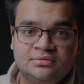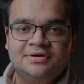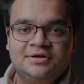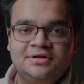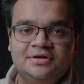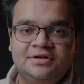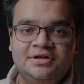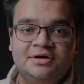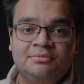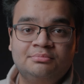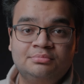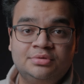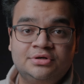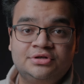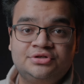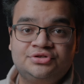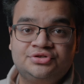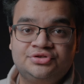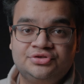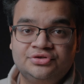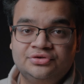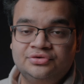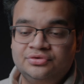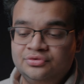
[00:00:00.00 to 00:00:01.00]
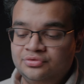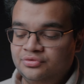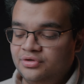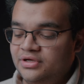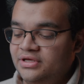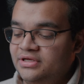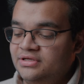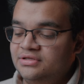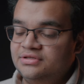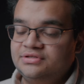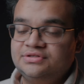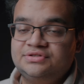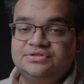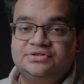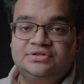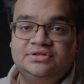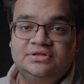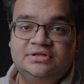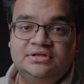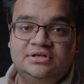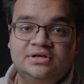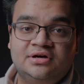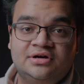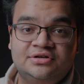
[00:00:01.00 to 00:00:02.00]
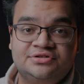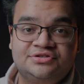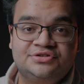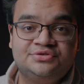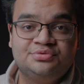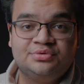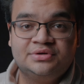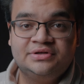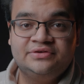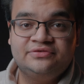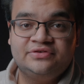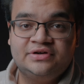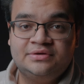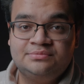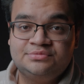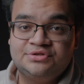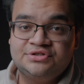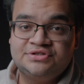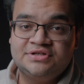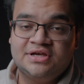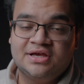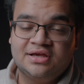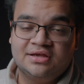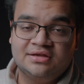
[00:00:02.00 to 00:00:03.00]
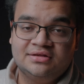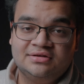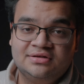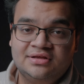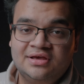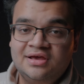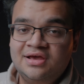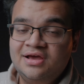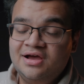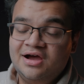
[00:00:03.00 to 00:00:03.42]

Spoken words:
Number two is the 120 frames a second.